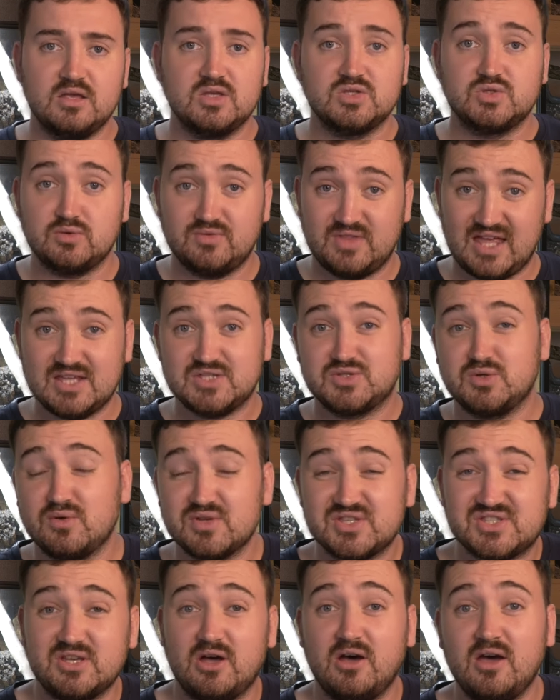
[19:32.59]
So that sort
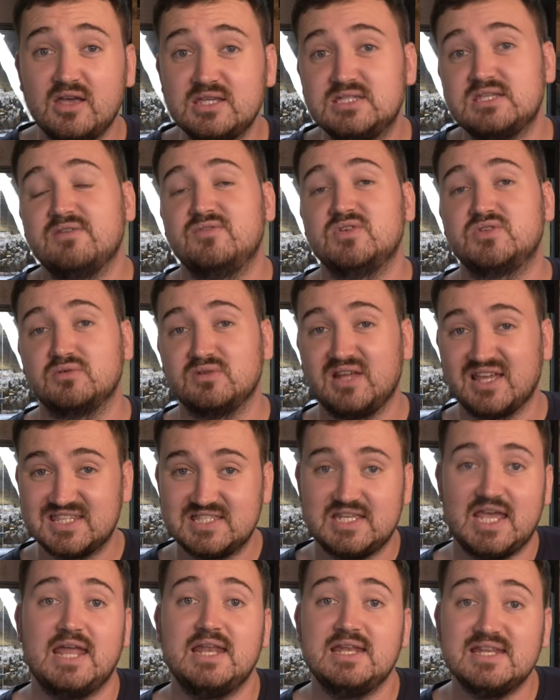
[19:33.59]
of size every sort of like
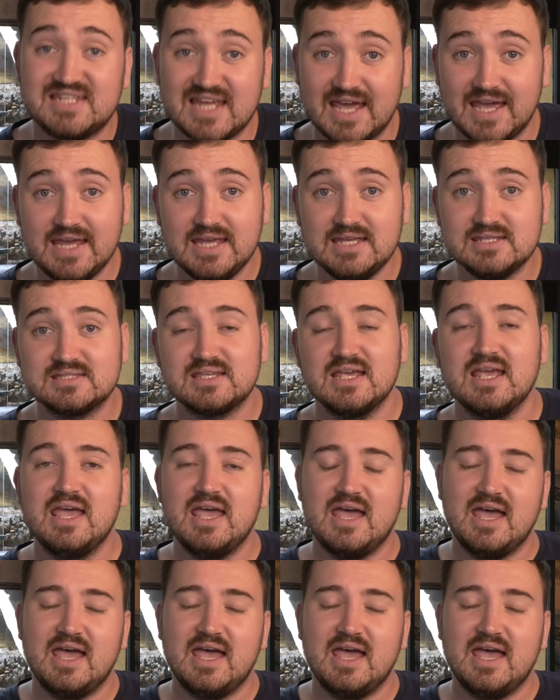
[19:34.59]
10 days.